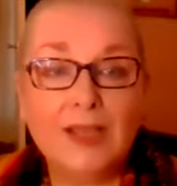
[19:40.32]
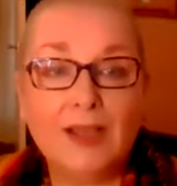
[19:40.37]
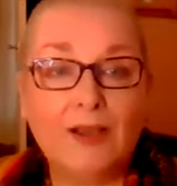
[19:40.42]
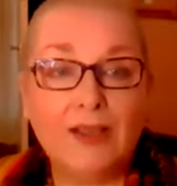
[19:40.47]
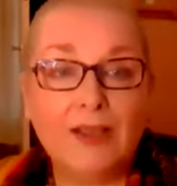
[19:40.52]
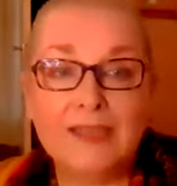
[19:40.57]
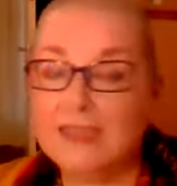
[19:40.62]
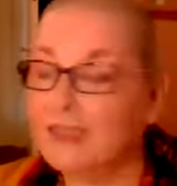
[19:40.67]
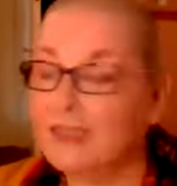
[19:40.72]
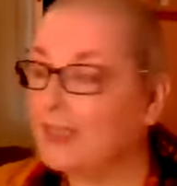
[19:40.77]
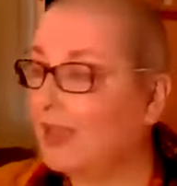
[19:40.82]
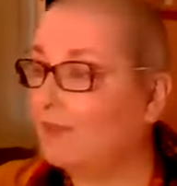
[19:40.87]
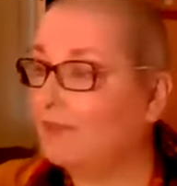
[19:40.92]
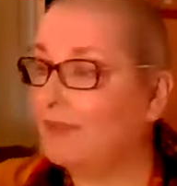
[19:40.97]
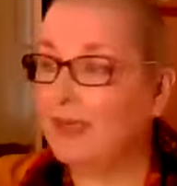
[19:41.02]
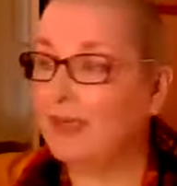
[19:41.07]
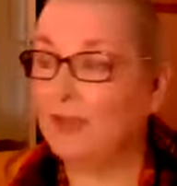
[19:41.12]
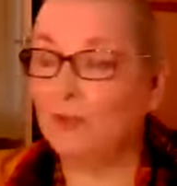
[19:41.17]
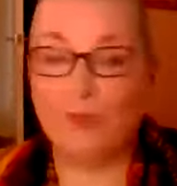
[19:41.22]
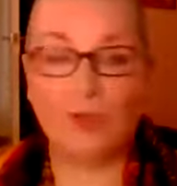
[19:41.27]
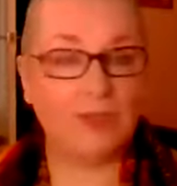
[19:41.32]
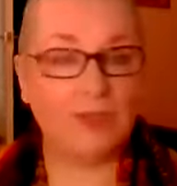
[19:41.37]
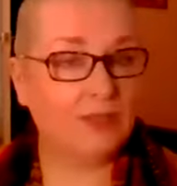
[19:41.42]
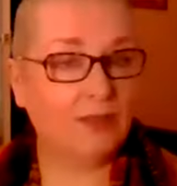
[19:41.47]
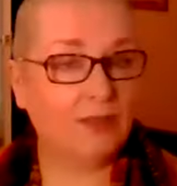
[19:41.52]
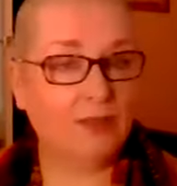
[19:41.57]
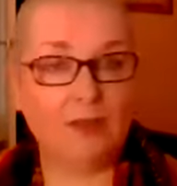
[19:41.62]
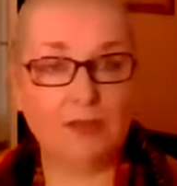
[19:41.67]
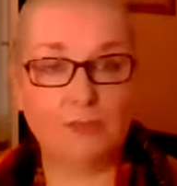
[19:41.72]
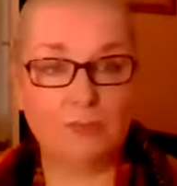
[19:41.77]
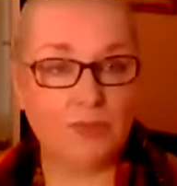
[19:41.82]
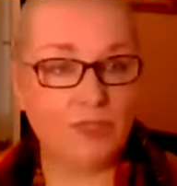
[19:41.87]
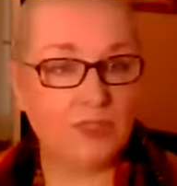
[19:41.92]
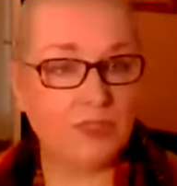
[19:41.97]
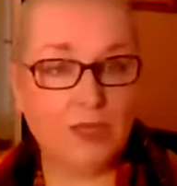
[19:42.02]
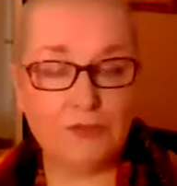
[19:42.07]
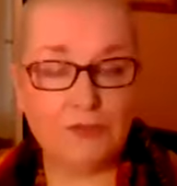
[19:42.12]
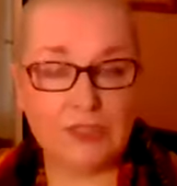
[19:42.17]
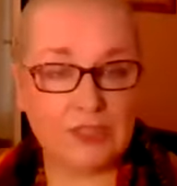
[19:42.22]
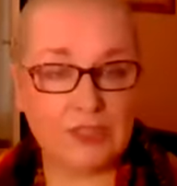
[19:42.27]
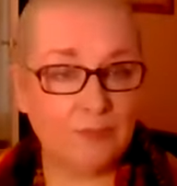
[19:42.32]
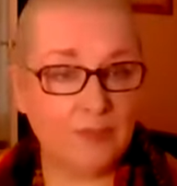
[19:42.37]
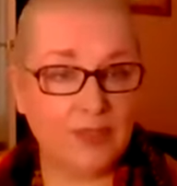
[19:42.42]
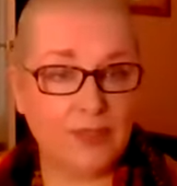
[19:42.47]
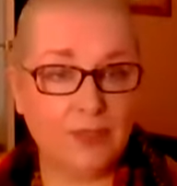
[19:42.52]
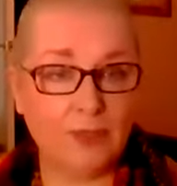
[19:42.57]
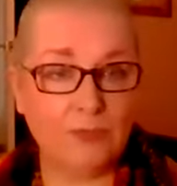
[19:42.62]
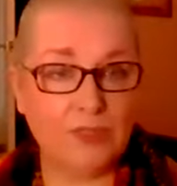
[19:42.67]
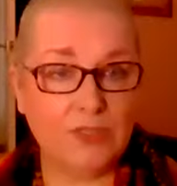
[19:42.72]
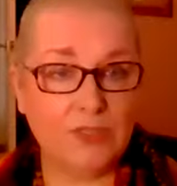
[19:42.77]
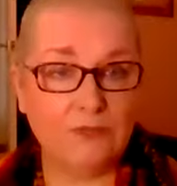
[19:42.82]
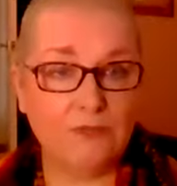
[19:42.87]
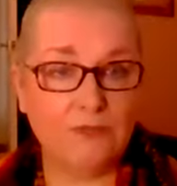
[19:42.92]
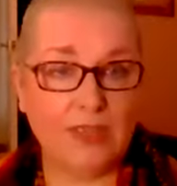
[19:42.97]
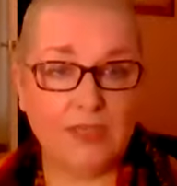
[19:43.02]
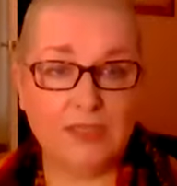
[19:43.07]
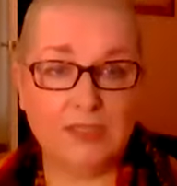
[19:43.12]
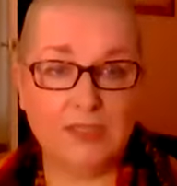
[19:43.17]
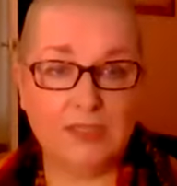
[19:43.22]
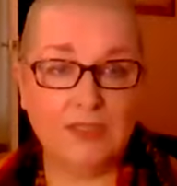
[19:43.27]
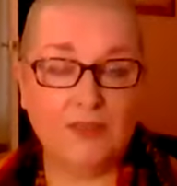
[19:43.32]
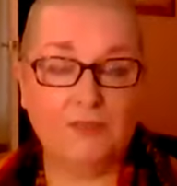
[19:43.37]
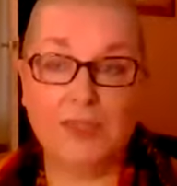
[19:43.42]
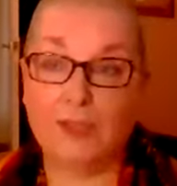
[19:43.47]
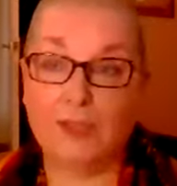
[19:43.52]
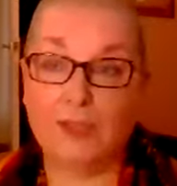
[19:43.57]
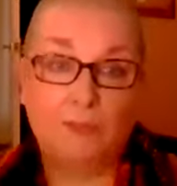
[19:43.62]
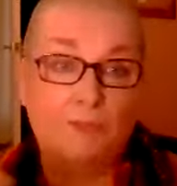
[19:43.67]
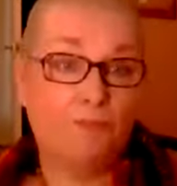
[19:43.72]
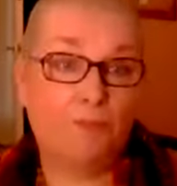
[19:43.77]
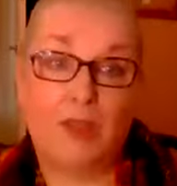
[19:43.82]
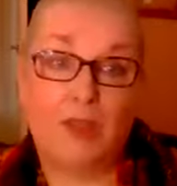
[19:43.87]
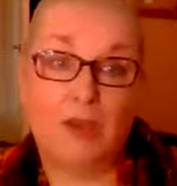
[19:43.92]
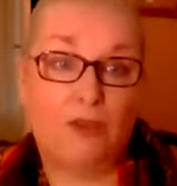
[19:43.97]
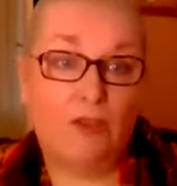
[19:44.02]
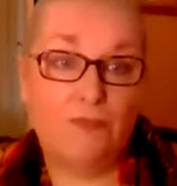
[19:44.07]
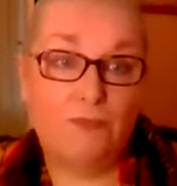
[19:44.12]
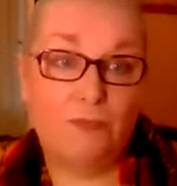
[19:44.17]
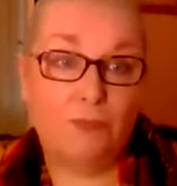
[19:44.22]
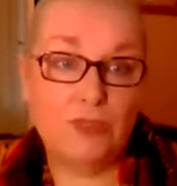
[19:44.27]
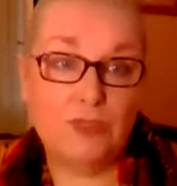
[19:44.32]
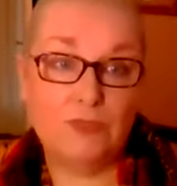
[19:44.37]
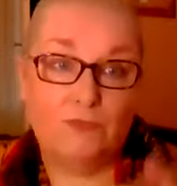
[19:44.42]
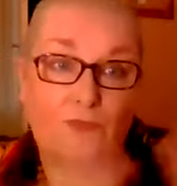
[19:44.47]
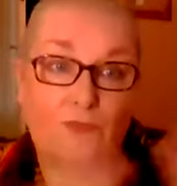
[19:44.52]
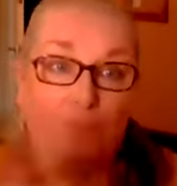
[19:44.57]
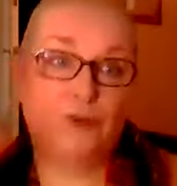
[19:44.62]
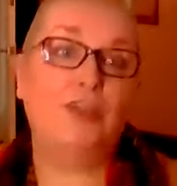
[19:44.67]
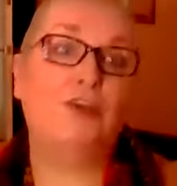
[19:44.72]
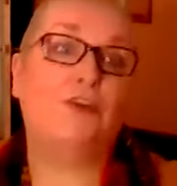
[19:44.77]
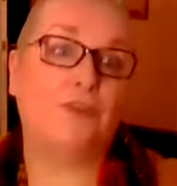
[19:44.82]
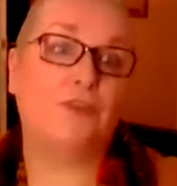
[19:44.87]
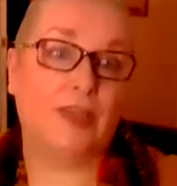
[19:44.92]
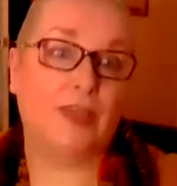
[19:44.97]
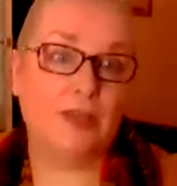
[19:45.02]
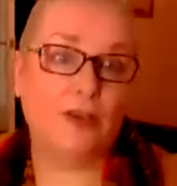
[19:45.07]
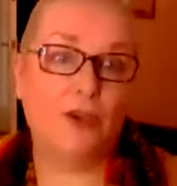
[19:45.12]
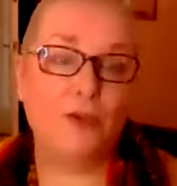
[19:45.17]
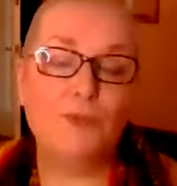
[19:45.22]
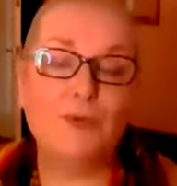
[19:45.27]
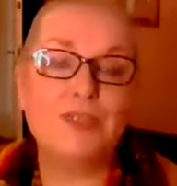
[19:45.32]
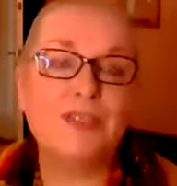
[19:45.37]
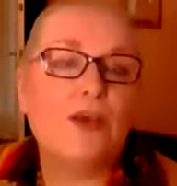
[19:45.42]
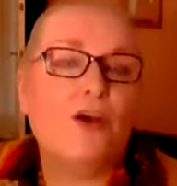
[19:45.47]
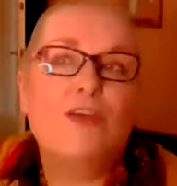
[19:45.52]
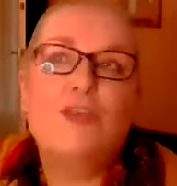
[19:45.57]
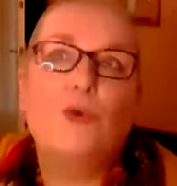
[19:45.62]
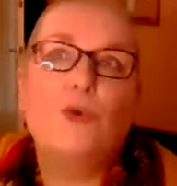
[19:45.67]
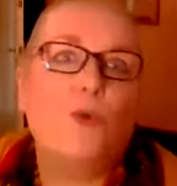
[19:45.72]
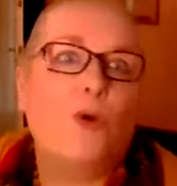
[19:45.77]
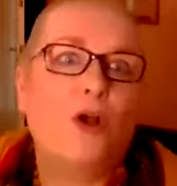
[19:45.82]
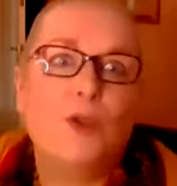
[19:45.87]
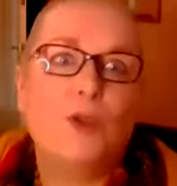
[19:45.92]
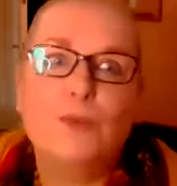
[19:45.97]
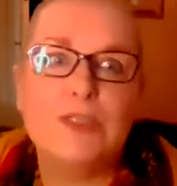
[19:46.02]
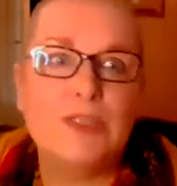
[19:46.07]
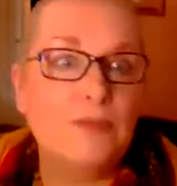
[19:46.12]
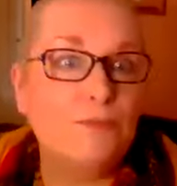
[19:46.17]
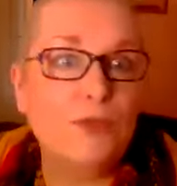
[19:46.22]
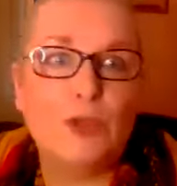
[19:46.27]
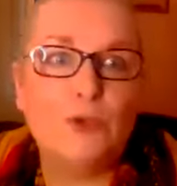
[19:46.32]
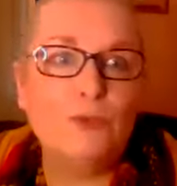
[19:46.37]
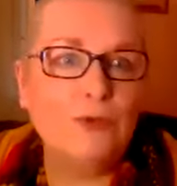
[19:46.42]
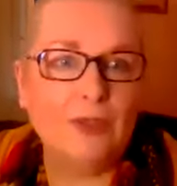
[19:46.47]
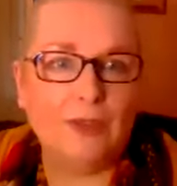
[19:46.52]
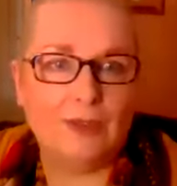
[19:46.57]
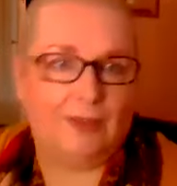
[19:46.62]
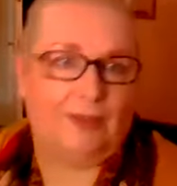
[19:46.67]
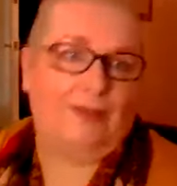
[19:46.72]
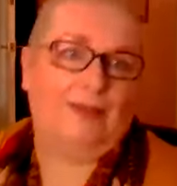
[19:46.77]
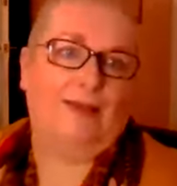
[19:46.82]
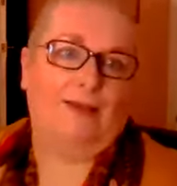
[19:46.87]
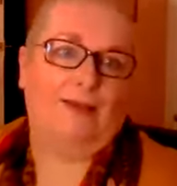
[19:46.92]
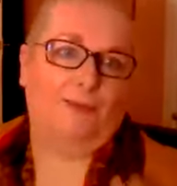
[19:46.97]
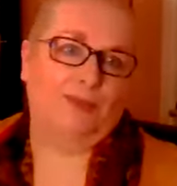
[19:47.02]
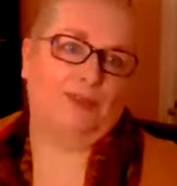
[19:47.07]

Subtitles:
I didn't have anyone that I was close to me that was affected, and I think my life was free of it. I thought I was immune. I